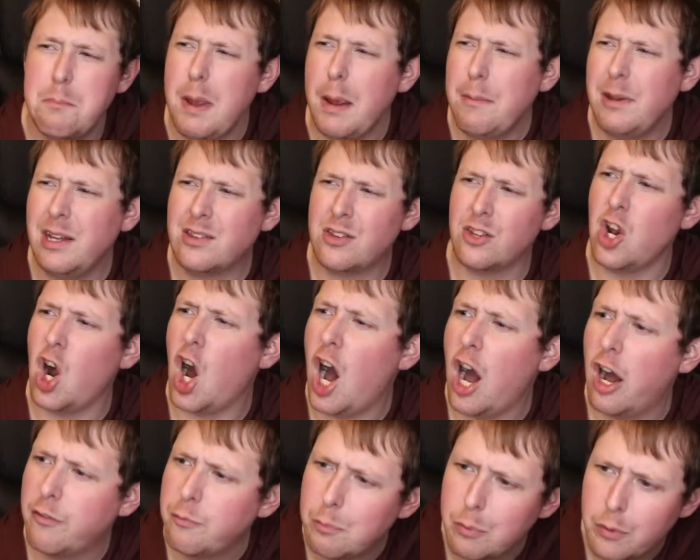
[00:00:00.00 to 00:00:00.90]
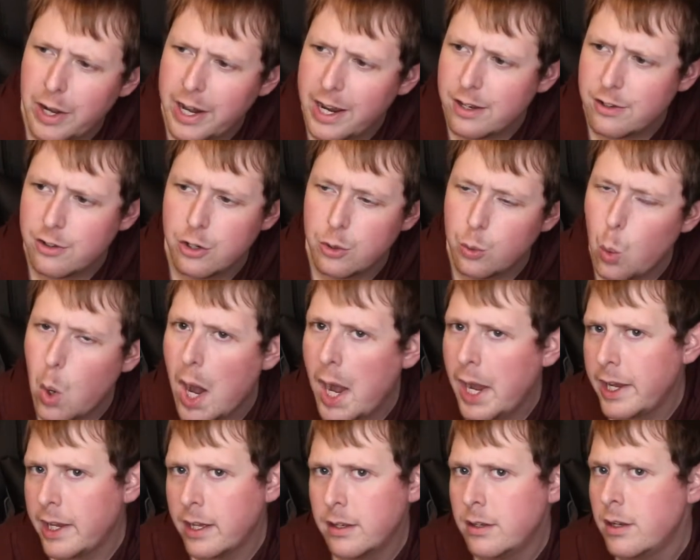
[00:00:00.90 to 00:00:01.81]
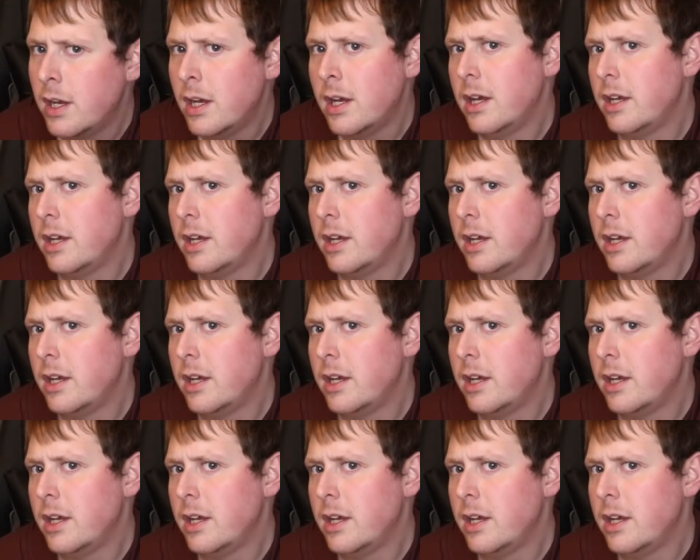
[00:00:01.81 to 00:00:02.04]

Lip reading: Maybe it's an off-brand Hawaiian.